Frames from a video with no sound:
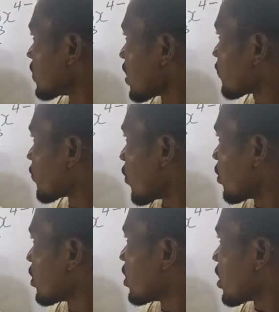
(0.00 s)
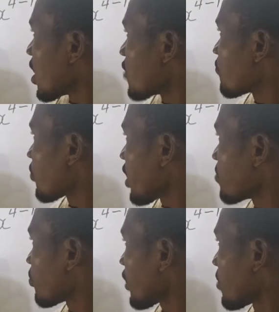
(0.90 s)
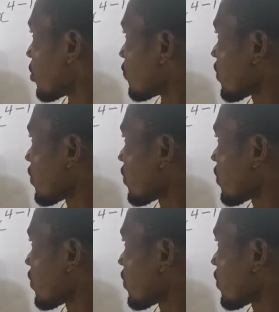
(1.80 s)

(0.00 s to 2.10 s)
Therefore, f prime prime of